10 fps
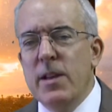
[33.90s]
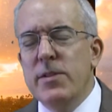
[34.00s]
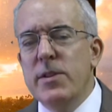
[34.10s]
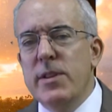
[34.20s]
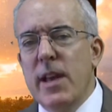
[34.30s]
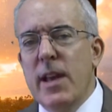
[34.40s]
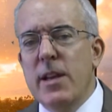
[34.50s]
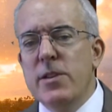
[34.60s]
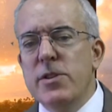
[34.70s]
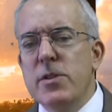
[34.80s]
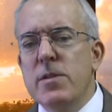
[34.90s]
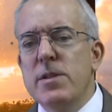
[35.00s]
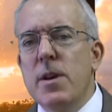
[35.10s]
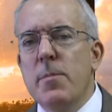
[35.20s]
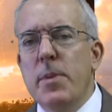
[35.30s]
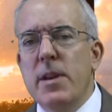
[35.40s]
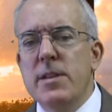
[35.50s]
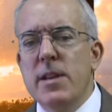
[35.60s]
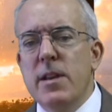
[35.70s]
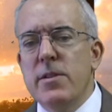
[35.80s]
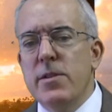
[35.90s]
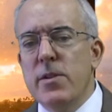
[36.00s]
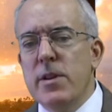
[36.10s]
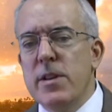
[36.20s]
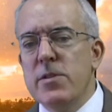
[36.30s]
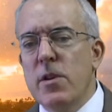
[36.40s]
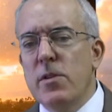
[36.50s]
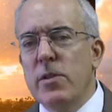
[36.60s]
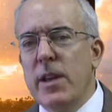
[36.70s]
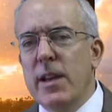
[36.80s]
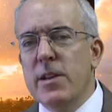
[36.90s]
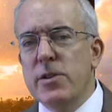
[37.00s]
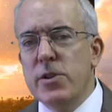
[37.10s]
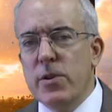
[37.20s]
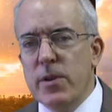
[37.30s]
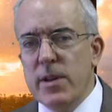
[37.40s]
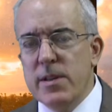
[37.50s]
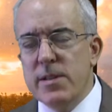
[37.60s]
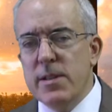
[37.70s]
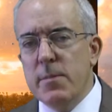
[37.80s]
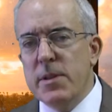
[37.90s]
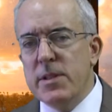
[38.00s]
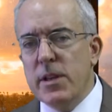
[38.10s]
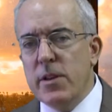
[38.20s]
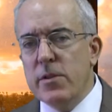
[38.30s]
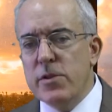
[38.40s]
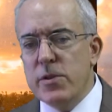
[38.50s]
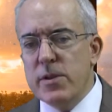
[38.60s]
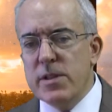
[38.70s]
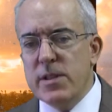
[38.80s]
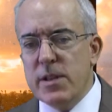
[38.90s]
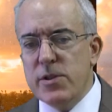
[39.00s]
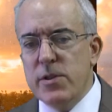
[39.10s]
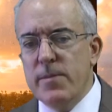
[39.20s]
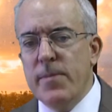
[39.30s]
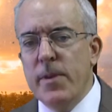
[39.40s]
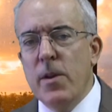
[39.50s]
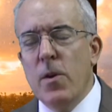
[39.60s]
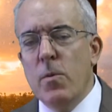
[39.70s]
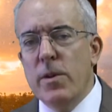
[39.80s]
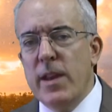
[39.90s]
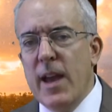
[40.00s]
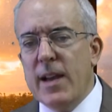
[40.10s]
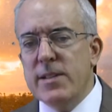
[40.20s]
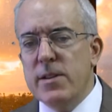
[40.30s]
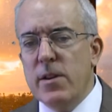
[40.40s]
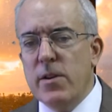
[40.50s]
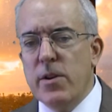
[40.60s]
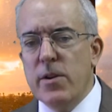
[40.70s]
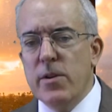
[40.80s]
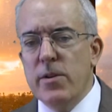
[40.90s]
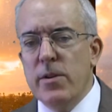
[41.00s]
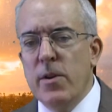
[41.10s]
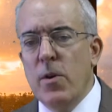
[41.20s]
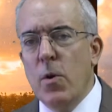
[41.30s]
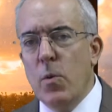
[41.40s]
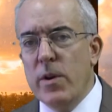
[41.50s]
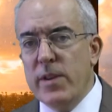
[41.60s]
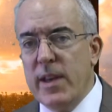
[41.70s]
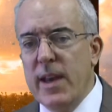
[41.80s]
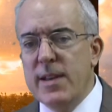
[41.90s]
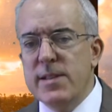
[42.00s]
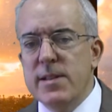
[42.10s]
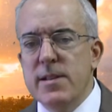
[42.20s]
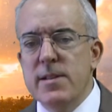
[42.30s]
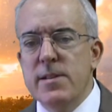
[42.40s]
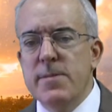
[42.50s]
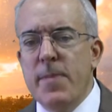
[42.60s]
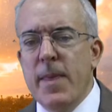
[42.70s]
Today, insurance companies and attorneys are looking at juries in the particular jurisdiction where the accident occurred or where the case is